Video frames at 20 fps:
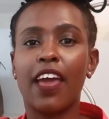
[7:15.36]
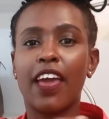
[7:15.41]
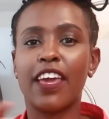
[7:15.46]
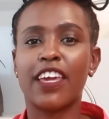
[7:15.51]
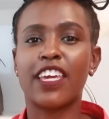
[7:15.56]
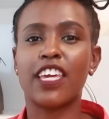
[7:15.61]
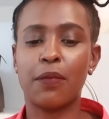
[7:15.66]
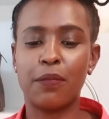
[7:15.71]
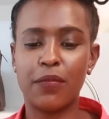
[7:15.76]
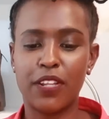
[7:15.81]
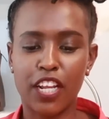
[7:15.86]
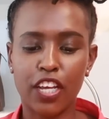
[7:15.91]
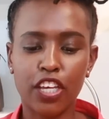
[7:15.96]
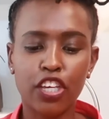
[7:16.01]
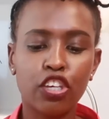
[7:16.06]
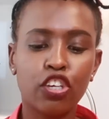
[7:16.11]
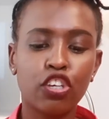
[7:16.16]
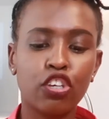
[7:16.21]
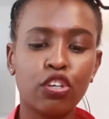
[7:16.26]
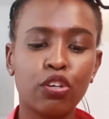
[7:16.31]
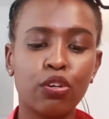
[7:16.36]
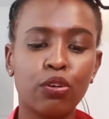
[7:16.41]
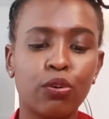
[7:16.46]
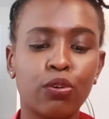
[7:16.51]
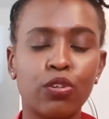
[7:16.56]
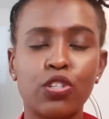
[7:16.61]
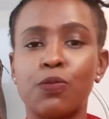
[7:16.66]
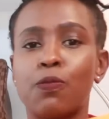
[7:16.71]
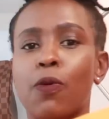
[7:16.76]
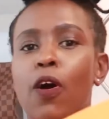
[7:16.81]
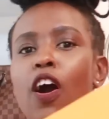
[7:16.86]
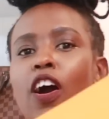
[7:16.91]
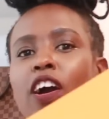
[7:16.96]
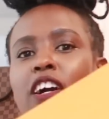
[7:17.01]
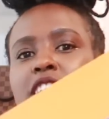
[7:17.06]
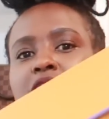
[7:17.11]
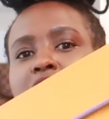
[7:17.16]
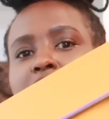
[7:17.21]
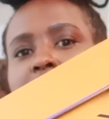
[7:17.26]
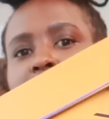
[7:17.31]
It came in a huge
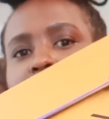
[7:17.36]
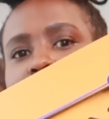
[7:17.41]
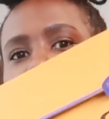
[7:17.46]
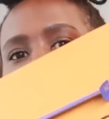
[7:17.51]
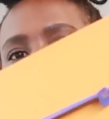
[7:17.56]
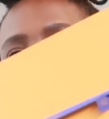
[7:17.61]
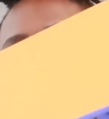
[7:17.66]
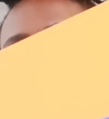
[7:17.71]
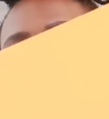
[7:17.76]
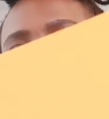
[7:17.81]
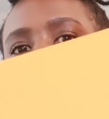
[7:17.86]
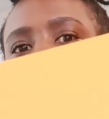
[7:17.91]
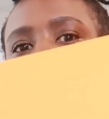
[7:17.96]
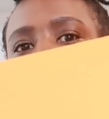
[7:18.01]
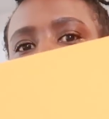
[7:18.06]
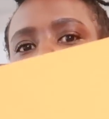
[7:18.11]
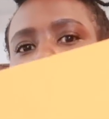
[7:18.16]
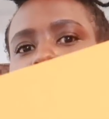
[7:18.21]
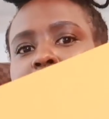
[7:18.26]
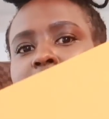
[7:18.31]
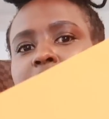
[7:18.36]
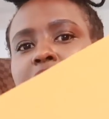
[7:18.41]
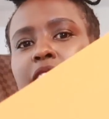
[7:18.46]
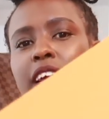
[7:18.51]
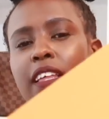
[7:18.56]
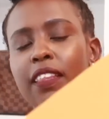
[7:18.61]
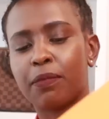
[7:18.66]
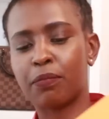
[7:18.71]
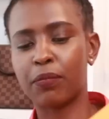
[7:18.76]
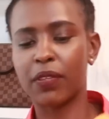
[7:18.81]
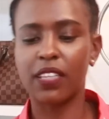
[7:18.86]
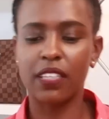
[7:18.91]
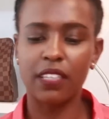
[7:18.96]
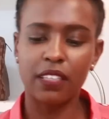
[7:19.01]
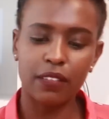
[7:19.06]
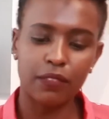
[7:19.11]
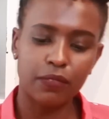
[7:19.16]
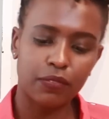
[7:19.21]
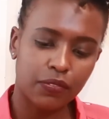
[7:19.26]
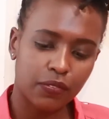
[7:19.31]
box. Is it upside down? I
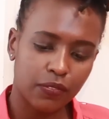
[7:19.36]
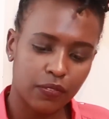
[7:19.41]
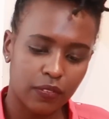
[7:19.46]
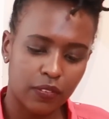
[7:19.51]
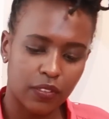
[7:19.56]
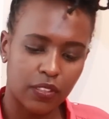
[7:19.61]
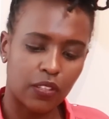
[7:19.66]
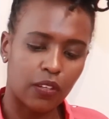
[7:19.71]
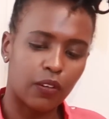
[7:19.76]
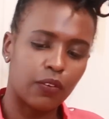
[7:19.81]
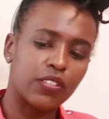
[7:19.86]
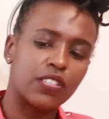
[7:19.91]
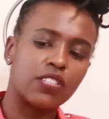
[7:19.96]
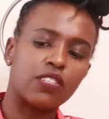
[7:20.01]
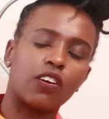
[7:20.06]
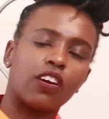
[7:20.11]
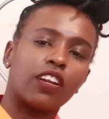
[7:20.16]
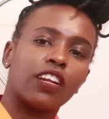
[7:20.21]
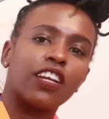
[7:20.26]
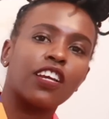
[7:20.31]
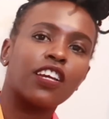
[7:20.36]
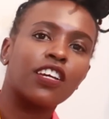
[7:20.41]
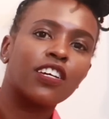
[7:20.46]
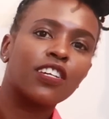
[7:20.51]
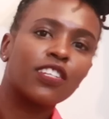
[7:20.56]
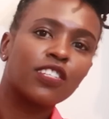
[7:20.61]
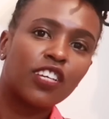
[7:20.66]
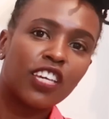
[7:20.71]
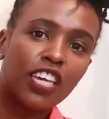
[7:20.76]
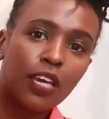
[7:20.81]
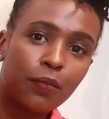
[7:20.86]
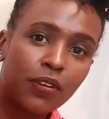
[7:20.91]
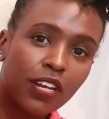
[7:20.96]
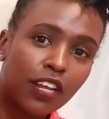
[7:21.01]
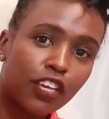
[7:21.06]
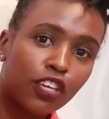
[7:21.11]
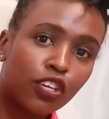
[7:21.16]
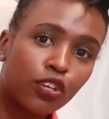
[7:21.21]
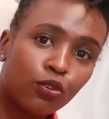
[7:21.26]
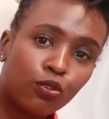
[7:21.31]
believe, no, it's not. So it came in
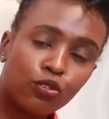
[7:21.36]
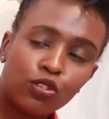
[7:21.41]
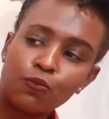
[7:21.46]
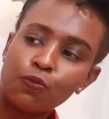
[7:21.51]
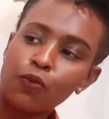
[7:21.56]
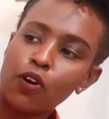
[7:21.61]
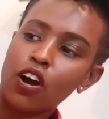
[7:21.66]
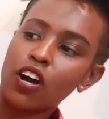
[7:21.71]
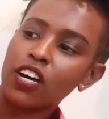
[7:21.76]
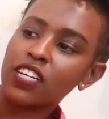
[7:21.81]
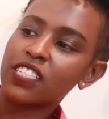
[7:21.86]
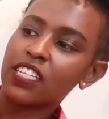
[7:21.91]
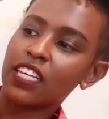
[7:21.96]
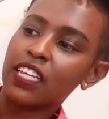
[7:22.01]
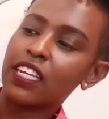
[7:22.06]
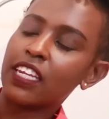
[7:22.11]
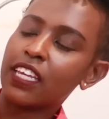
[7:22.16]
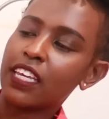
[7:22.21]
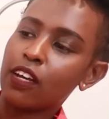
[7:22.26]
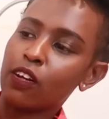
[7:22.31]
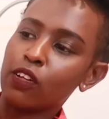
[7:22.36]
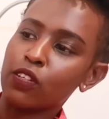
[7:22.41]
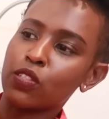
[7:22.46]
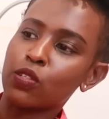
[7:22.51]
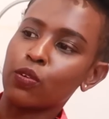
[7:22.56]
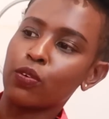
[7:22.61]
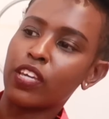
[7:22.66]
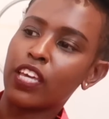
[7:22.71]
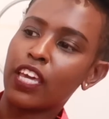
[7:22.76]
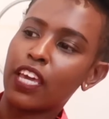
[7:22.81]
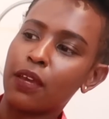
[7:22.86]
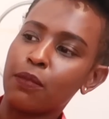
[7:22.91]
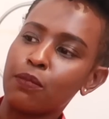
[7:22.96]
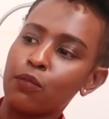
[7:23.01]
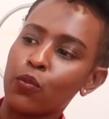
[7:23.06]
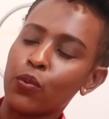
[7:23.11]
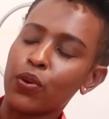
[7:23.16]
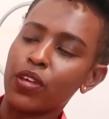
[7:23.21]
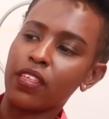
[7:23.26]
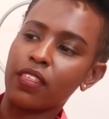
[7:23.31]
a huge box, and it also
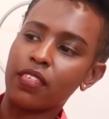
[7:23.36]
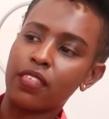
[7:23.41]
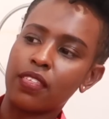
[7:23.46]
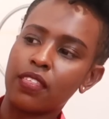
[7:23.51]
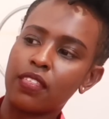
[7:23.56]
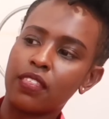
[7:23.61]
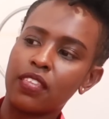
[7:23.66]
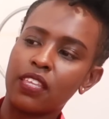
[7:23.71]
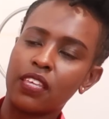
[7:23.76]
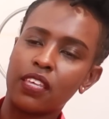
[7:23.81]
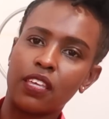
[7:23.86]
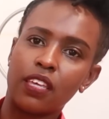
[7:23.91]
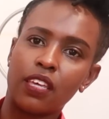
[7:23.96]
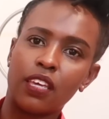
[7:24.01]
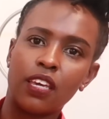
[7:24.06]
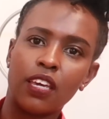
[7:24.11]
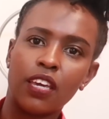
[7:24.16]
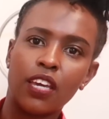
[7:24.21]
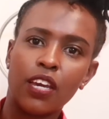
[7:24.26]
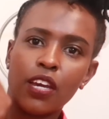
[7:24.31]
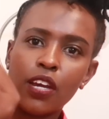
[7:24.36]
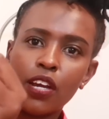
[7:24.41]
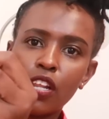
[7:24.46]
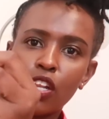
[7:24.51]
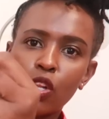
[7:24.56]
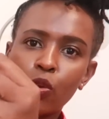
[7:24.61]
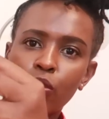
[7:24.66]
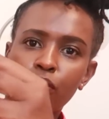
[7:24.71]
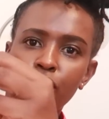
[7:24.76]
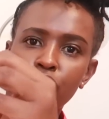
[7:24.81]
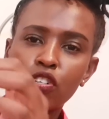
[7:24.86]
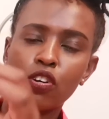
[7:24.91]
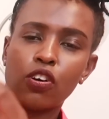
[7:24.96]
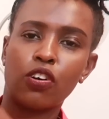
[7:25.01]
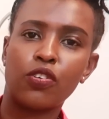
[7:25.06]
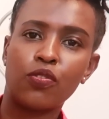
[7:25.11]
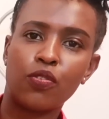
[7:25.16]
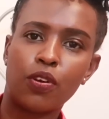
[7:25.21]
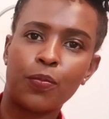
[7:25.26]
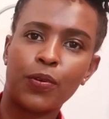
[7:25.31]
came with the Louis
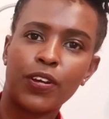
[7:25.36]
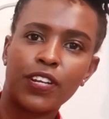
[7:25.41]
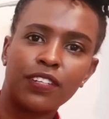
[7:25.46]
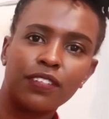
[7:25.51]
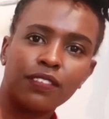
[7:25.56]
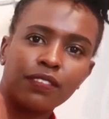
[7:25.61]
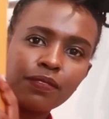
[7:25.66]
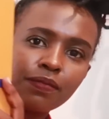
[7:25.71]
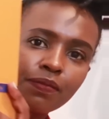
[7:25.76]
Vuitton ribbon.